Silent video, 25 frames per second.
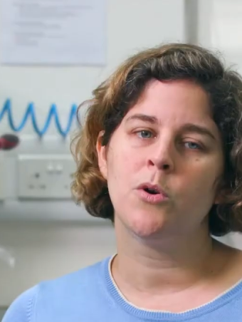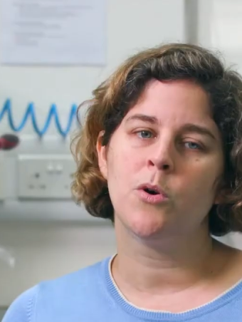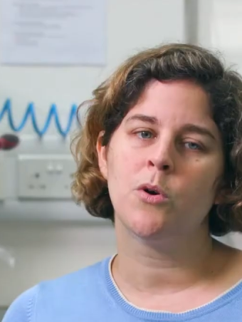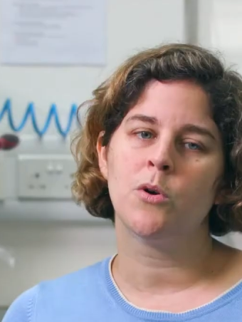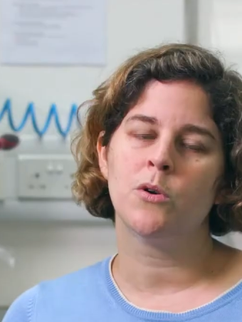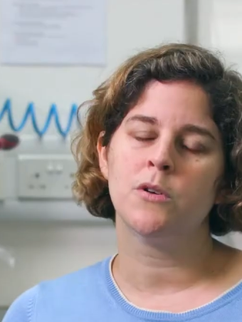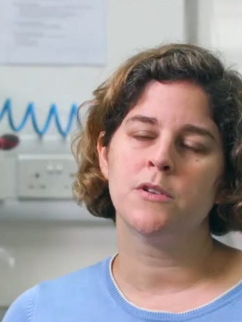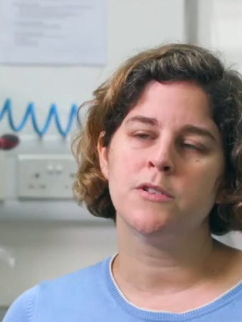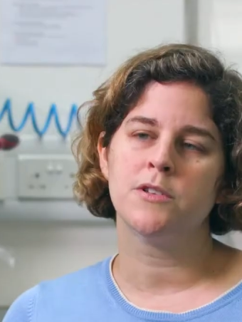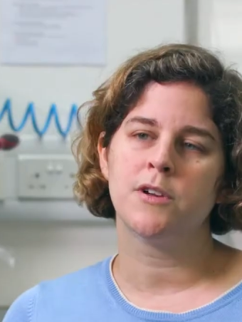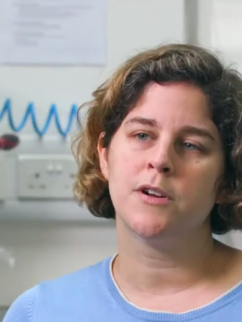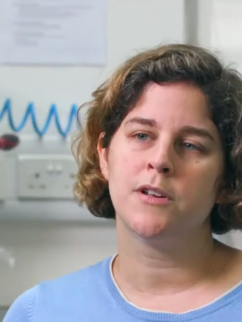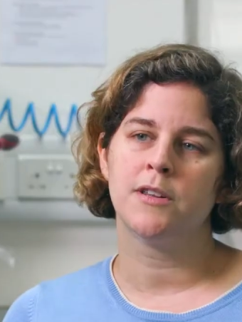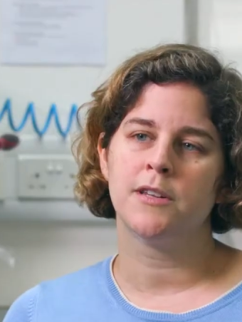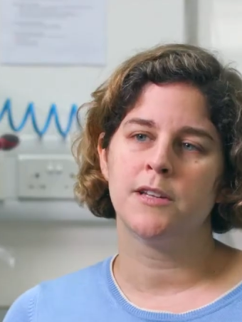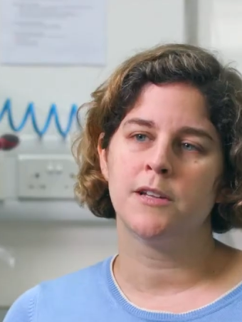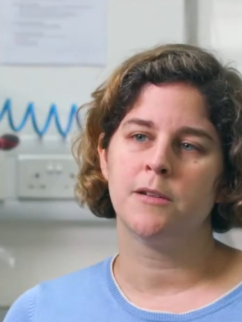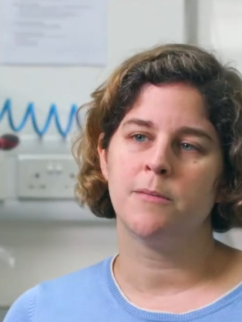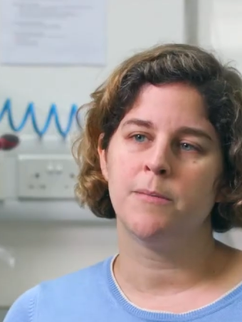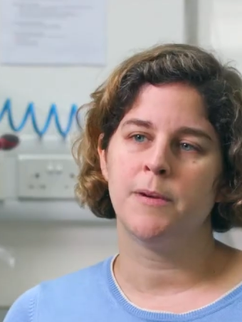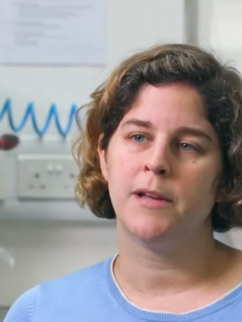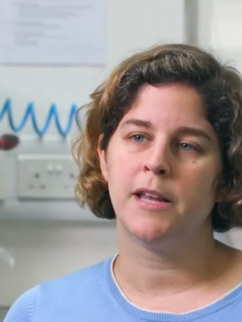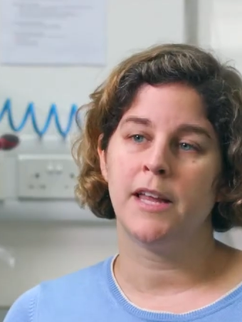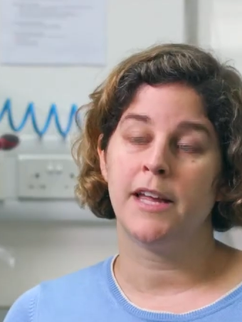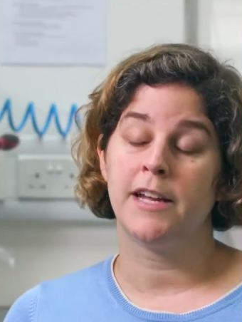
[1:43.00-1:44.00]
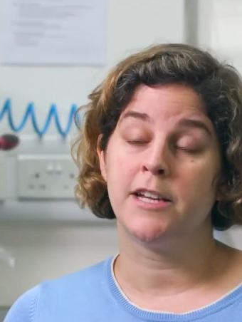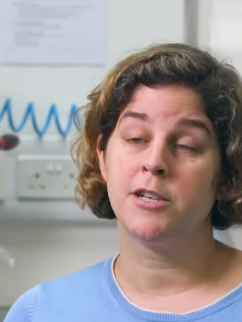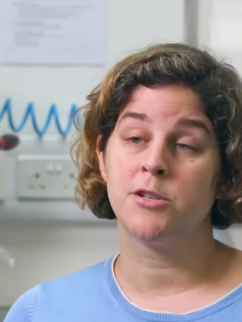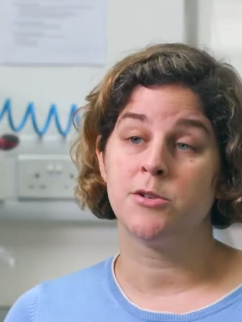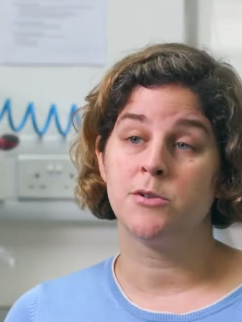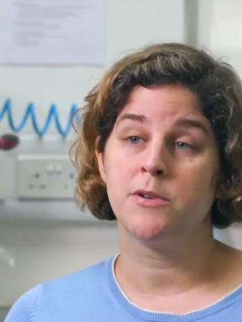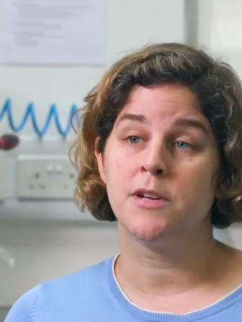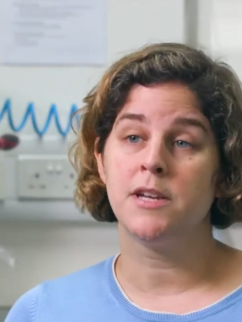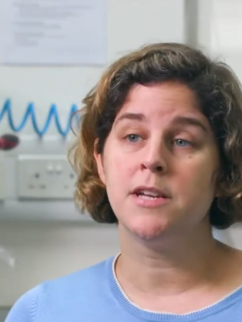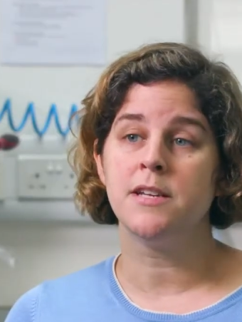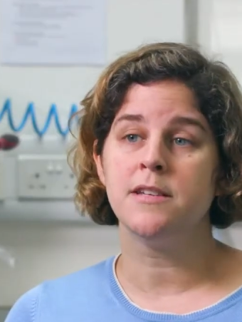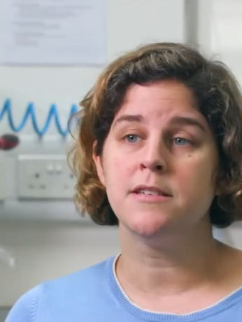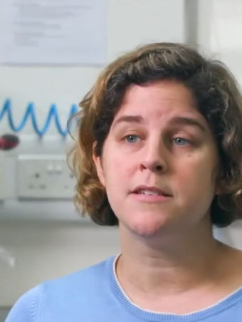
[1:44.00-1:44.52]
Corals are a little bit like
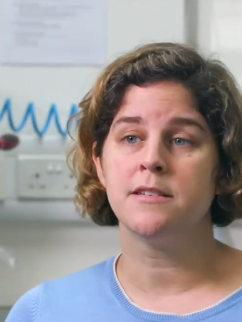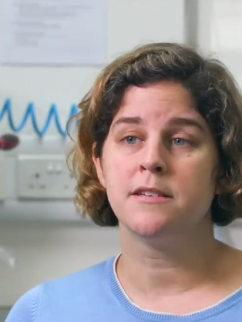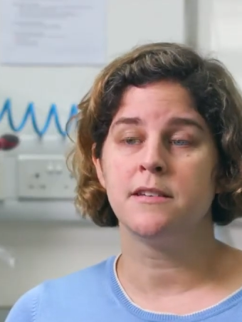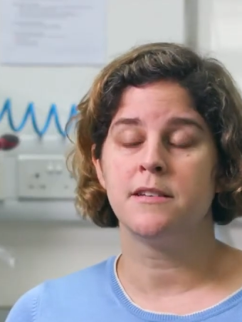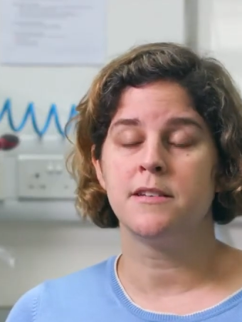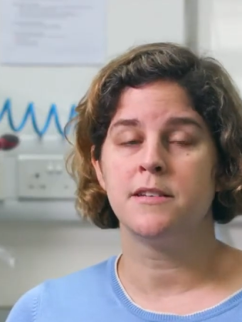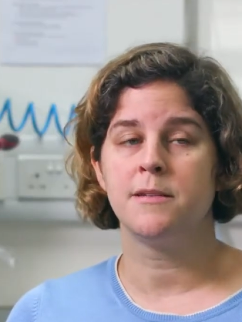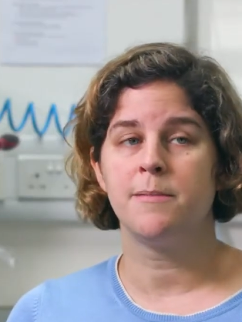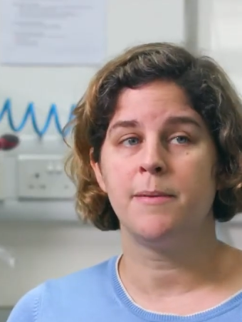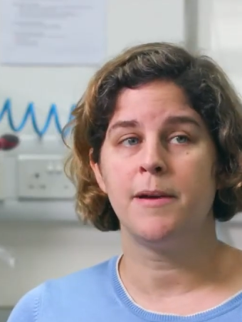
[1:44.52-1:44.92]
trees.